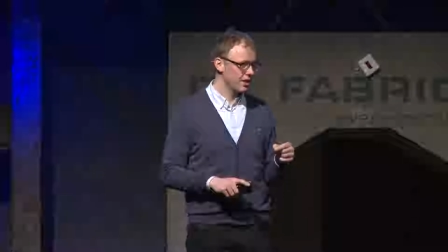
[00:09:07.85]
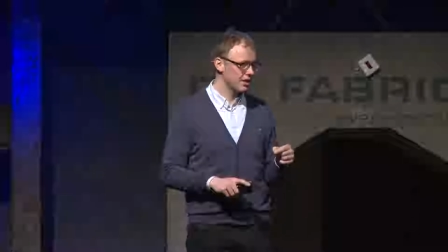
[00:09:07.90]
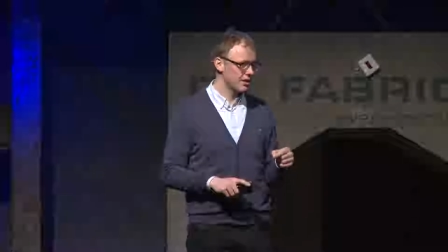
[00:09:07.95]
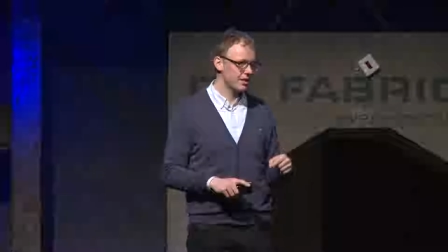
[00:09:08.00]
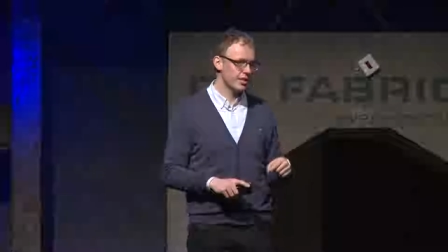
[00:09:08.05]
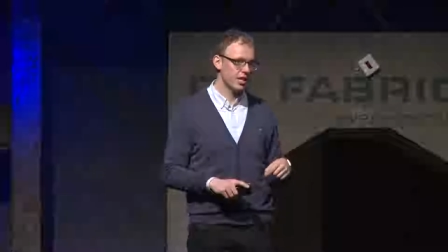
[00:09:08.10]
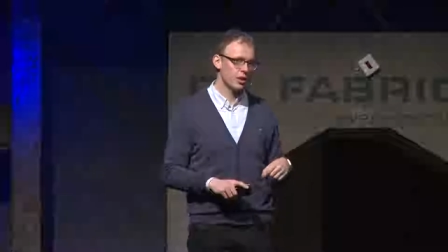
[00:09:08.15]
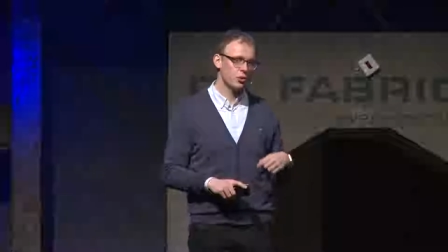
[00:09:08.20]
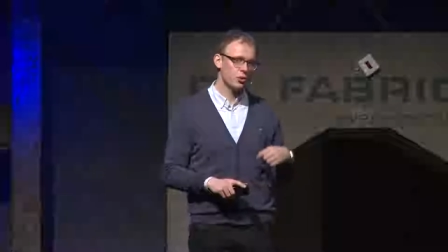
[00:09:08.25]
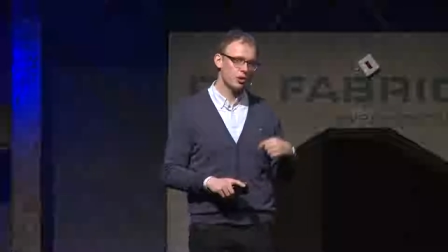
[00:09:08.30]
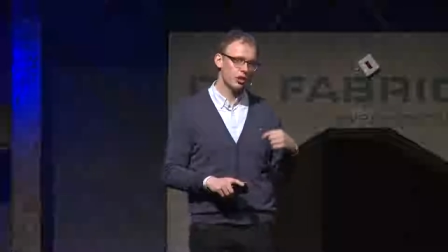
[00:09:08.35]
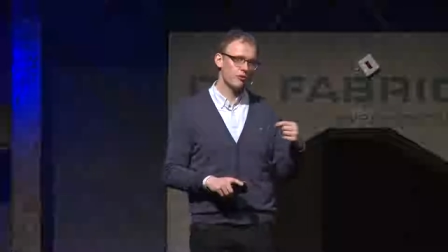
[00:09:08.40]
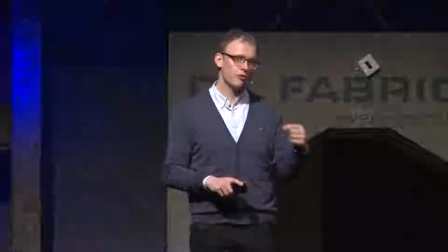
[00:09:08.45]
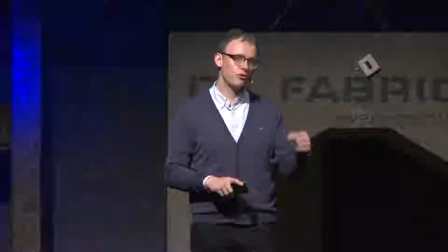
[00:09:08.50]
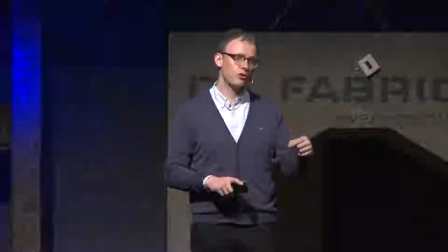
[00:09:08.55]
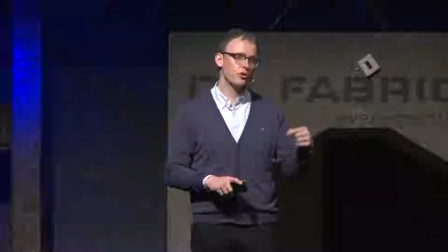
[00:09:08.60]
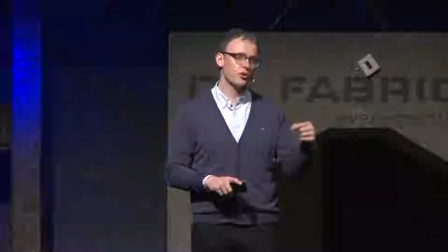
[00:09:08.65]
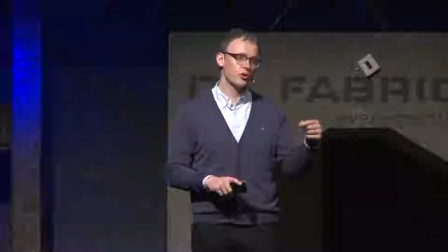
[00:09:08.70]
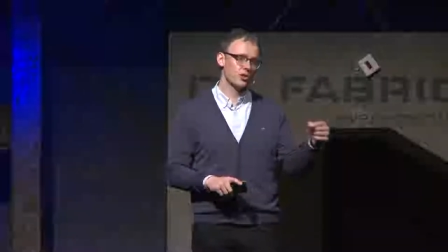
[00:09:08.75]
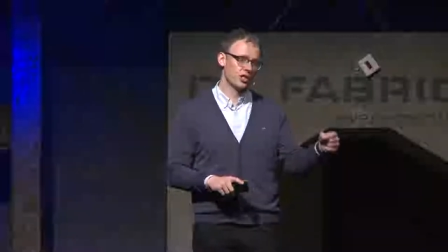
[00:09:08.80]
so they are doing the
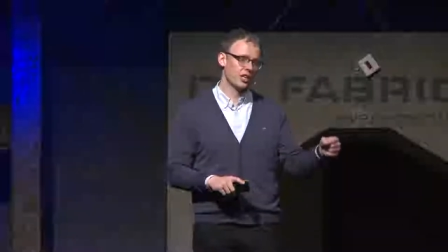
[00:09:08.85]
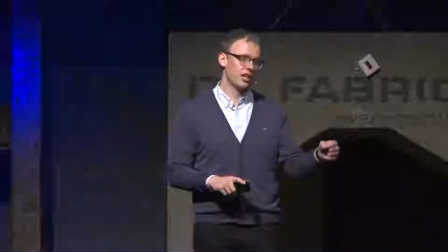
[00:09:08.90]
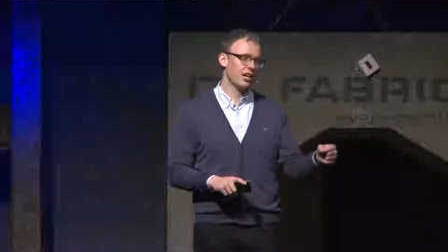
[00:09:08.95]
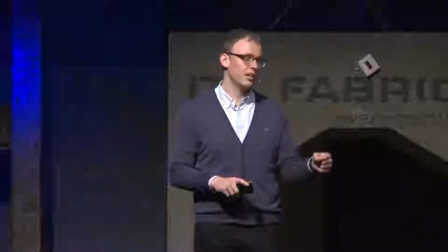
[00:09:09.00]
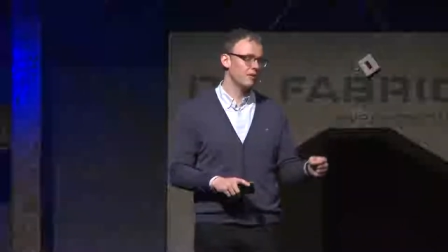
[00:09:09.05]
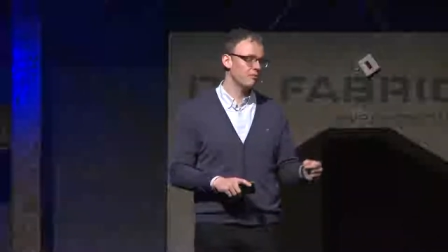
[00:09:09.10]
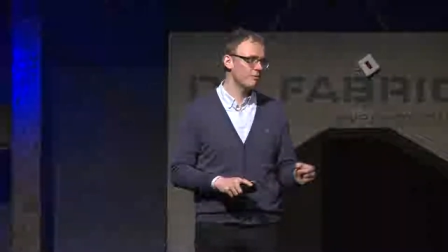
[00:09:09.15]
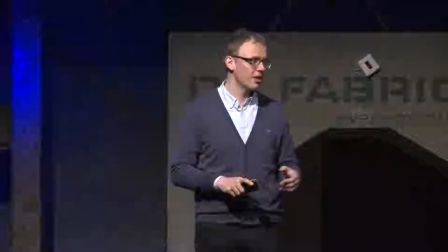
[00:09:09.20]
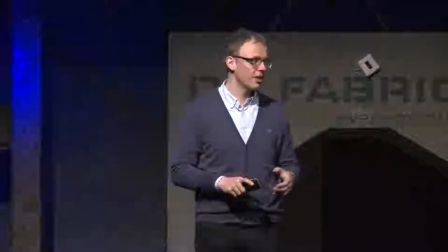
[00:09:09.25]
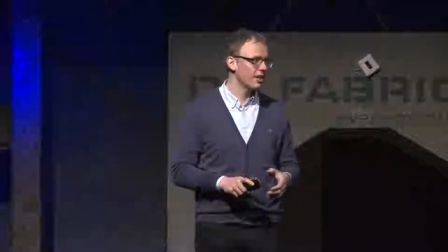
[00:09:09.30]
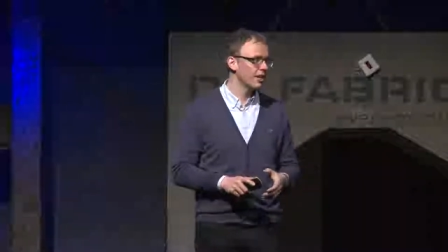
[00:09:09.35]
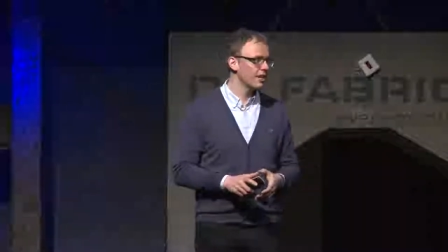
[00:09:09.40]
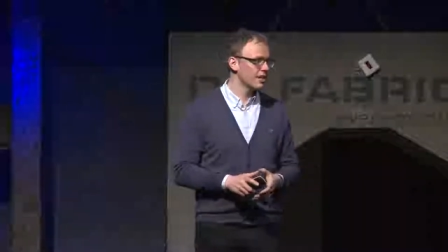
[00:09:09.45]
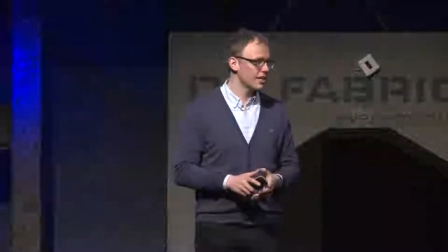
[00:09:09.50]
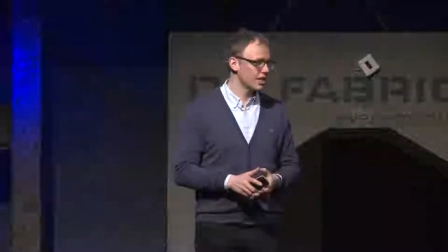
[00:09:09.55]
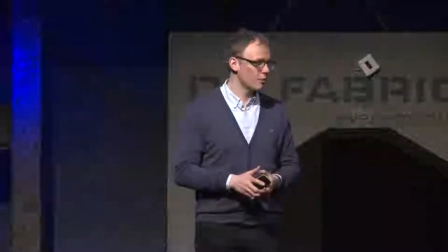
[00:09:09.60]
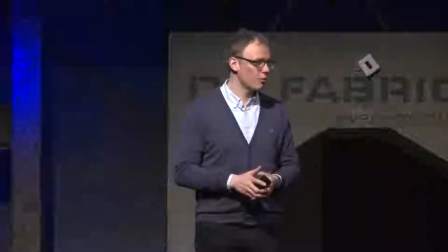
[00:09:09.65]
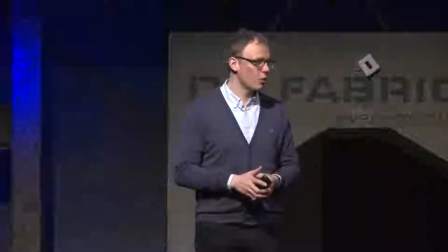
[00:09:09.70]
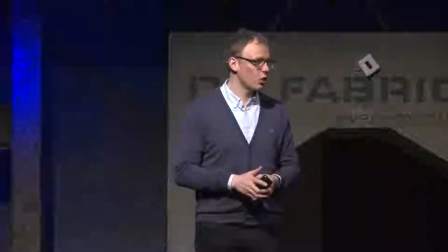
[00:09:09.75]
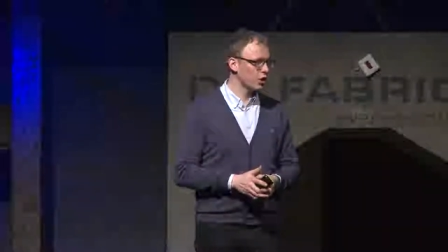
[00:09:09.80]
first time
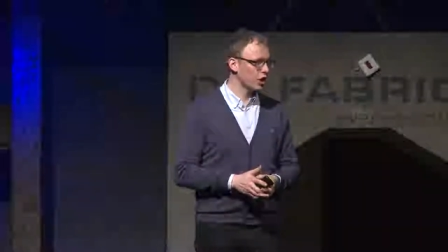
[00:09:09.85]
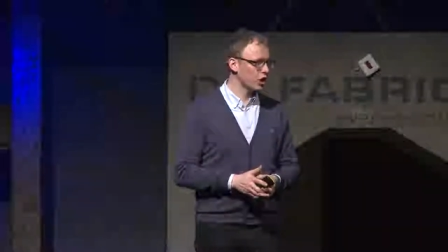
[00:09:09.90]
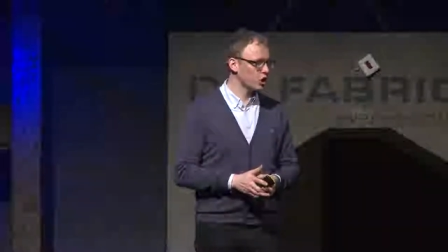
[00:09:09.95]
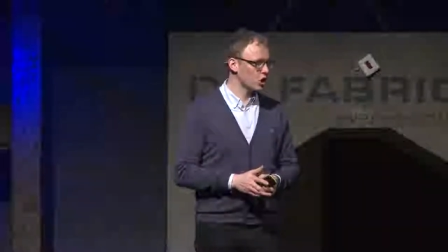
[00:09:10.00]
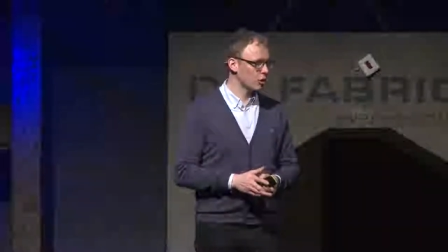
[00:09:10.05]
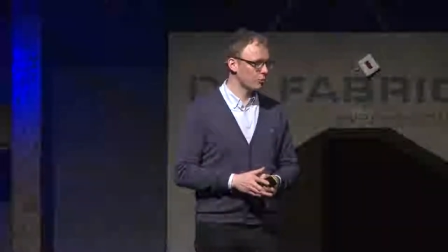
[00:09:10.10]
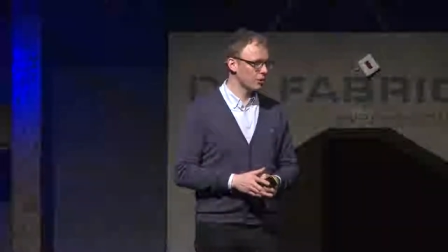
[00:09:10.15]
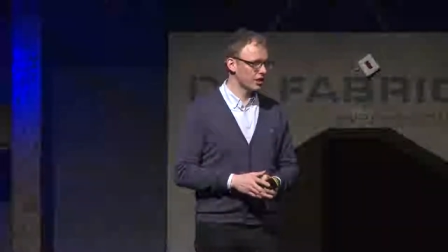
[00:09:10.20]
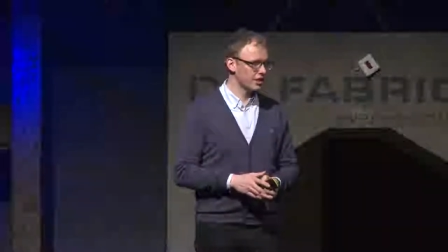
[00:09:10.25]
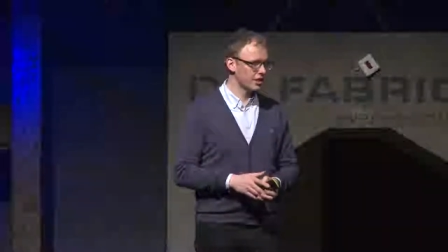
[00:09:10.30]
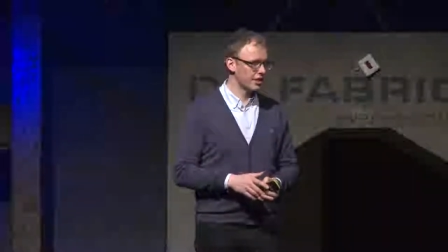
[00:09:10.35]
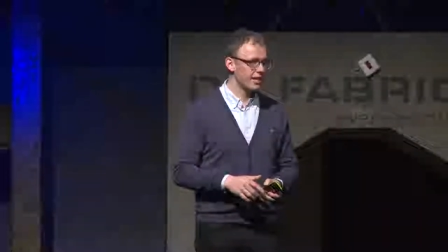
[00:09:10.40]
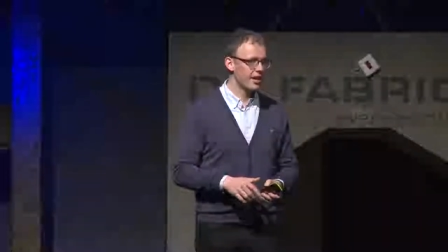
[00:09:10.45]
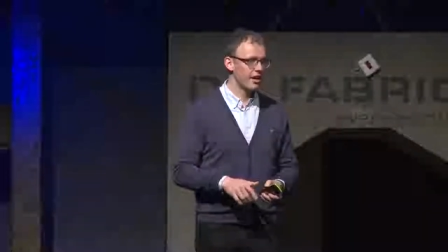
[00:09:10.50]
some online shopping that